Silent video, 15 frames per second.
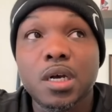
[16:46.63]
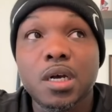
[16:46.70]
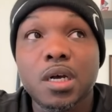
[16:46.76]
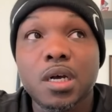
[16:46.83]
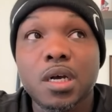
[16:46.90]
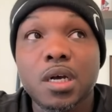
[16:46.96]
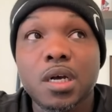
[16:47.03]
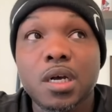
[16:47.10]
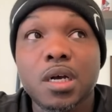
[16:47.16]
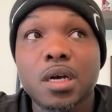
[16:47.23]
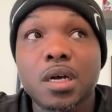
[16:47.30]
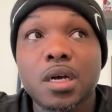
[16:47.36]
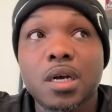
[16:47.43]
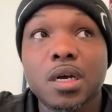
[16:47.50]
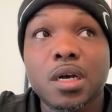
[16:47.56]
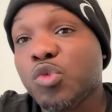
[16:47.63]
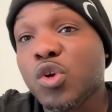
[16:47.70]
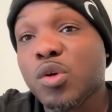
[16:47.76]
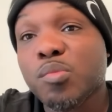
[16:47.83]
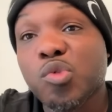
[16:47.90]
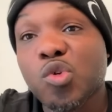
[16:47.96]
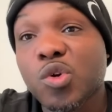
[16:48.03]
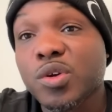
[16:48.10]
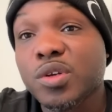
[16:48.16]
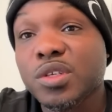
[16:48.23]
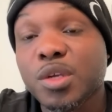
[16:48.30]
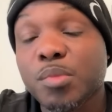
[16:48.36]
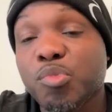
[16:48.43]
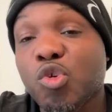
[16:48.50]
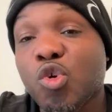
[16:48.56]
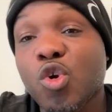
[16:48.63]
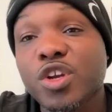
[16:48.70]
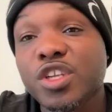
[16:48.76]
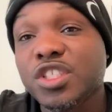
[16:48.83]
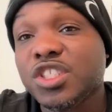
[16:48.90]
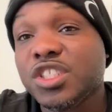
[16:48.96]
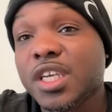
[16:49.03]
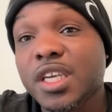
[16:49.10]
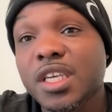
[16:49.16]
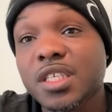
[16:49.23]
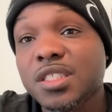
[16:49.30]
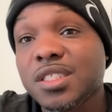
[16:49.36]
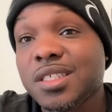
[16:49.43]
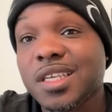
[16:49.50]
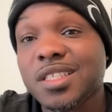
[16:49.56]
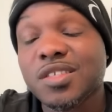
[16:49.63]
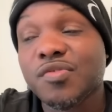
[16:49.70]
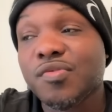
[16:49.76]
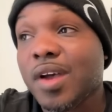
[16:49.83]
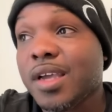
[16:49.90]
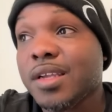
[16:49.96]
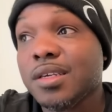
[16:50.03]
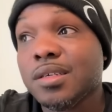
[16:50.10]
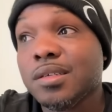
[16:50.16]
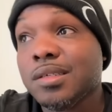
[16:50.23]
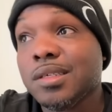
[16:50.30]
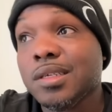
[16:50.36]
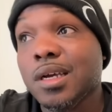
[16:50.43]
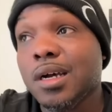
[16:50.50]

Family becomes more important. Your priorities change as a fighter.